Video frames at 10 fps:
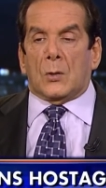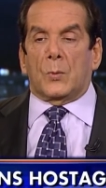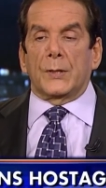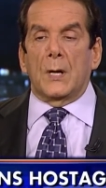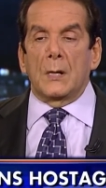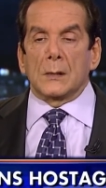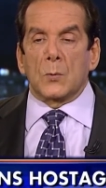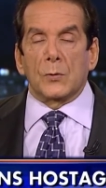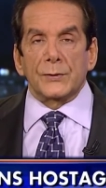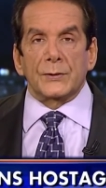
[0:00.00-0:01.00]
We all
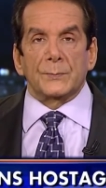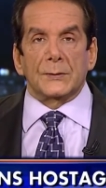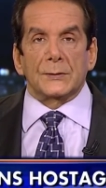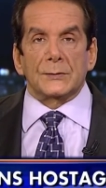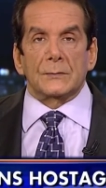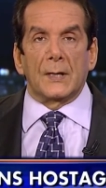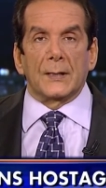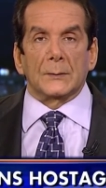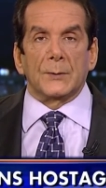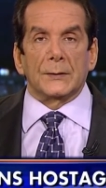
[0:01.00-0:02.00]
who worship at the
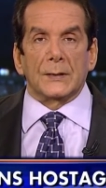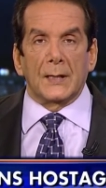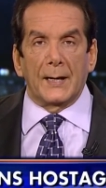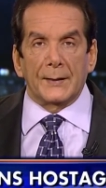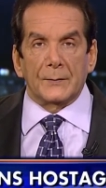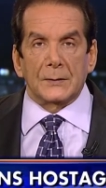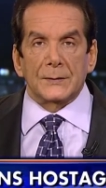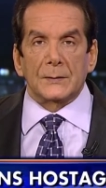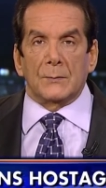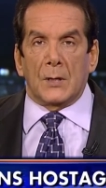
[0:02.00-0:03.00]
shrine of
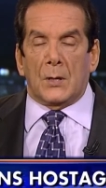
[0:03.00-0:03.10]
multilateralism,